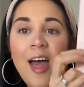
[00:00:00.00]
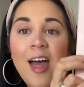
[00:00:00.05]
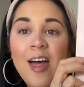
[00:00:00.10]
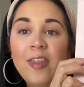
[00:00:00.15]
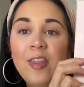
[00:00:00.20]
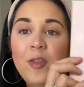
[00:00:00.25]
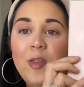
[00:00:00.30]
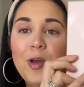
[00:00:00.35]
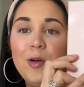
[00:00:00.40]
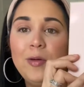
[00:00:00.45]

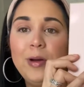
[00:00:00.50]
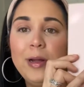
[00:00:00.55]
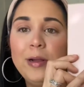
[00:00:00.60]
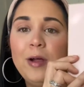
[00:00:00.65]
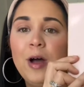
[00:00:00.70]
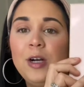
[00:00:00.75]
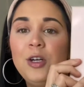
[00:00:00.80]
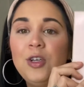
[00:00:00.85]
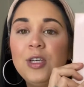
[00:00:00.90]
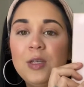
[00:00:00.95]
that they
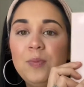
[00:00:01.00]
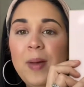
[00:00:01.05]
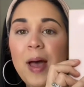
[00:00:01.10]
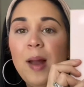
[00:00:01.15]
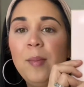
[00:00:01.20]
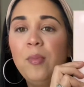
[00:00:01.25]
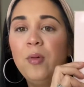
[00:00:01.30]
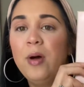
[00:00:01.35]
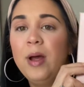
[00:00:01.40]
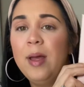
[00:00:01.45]
relaunched this
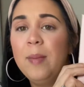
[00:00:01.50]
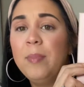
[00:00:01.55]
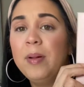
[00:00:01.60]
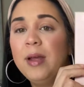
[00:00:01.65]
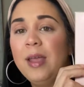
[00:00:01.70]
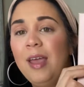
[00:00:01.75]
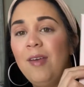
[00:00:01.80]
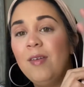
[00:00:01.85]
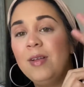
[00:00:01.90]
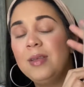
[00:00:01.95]
bad boy but
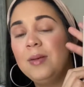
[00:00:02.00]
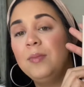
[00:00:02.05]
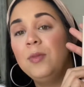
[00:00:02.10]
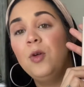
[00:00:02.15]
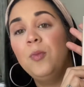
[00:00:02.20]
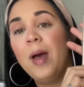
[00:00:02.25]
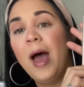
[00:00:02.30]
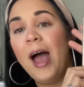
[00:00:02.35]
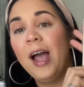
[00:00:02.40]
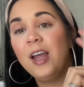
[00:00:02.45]
gave it some new
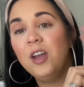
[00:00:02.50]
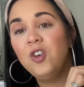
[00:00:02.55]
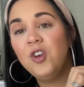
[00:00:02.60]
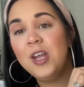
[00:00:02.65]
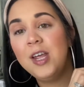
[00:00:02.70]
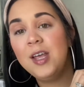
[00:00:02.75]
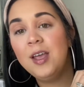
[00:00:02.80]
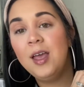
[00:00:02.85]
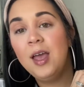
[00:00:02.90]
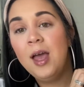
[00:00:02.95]

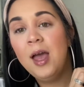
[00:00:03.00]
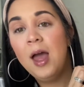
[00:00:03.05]
packaging.